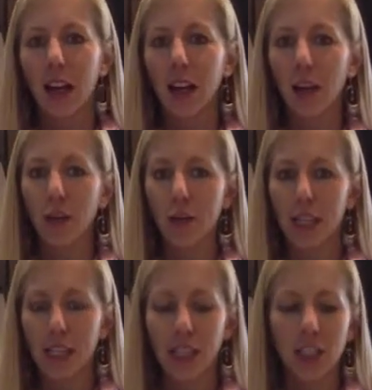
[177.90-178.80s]

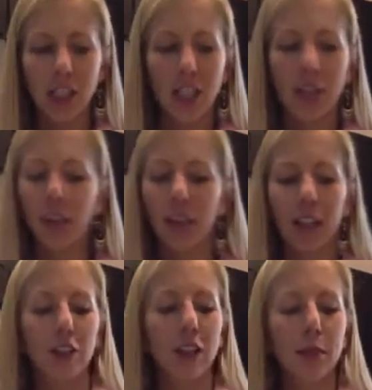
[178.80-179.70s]
caramelization going
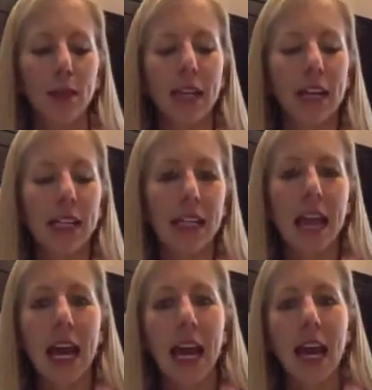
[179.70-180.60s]
and crispiness,
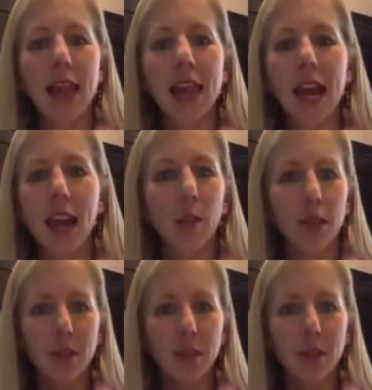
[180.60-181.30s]
and then put